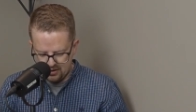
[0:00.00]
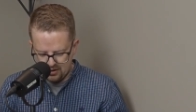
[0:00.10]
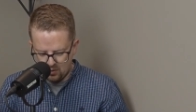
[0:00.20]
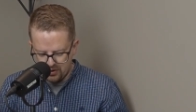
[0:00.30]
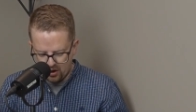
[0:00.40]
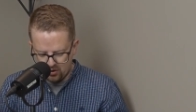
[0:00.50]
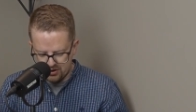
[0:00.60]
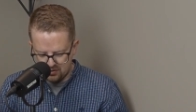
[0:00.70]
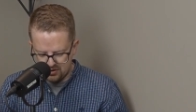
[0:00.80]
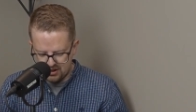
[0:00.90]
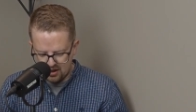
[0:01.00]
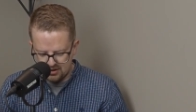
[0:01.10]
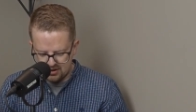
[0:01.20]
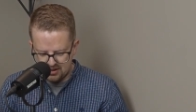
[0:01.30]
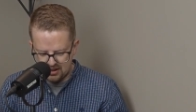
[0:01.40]
We also saw the
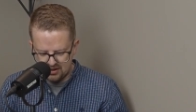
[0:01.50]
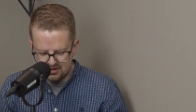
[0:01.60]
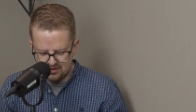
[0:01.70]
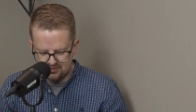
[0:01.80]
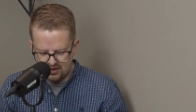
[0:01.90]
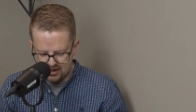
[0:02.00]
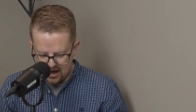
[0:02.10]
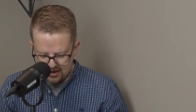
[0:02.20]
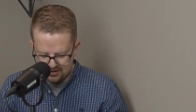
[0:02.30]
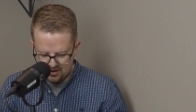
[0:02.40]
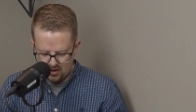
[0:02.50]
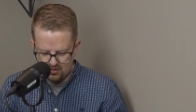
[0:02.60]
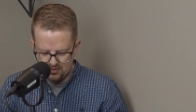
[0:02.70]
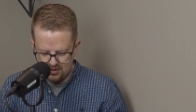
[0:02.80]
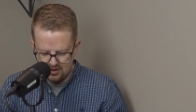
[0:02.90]
descendants of Anak
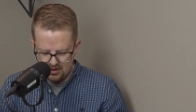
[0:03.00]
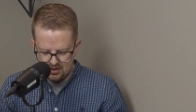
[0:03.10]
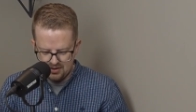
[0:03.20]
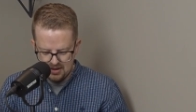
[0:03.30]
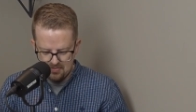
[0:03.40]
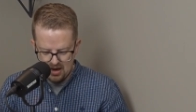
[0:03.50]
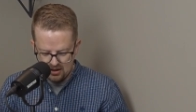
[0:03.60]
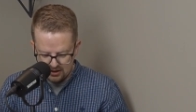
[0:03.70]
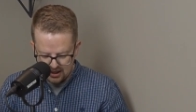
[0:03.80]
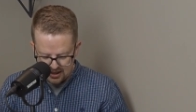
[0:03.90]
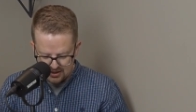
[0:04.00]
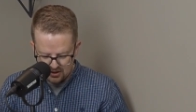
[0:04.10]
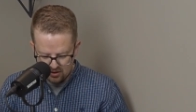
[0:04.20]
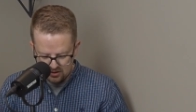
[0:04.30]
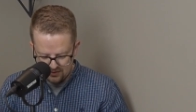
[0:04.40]
there. The Amalekites
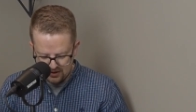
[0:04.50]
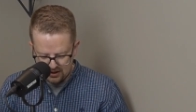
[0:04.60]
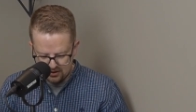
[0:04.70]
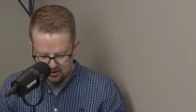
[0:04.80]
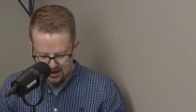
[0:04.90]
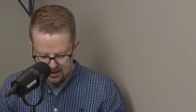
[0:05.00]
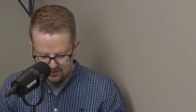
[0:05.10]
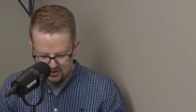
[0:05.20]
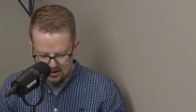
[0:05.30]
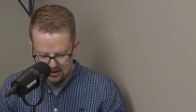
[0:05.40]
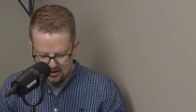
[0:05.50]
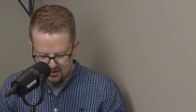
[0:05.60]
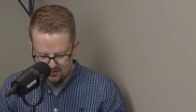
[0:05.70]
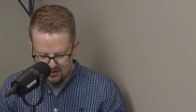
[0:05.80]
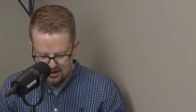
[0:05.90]
are living in the land of the
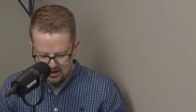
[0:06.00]
Negev.